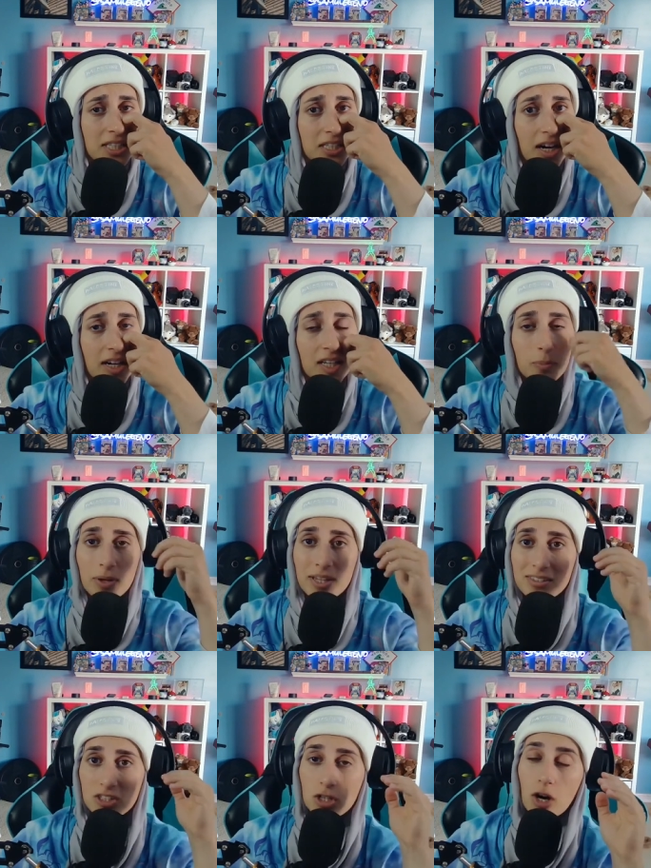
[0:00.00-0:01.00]
this card? He
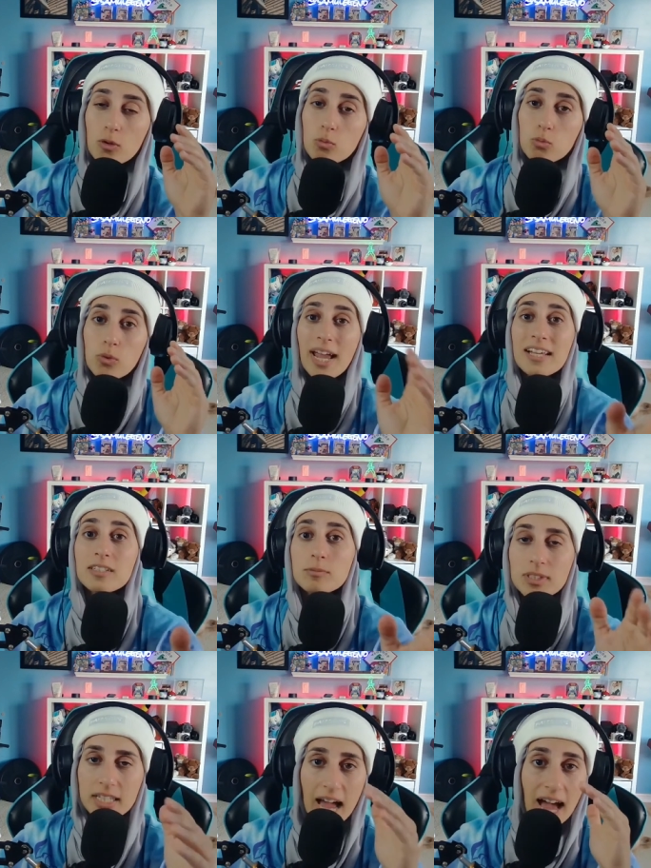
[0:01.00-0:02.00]
picked this card
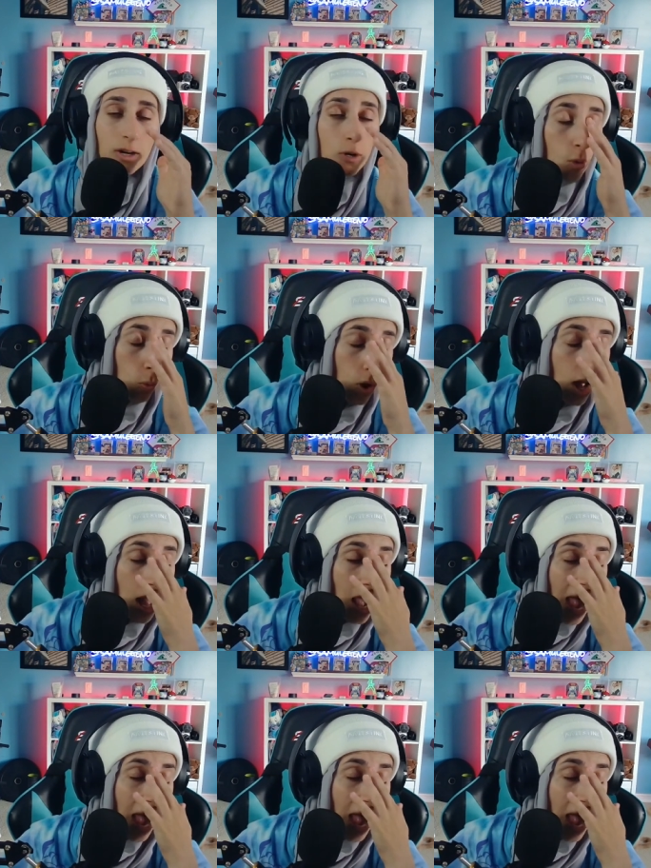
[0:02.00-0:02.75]
randomly. I don't know.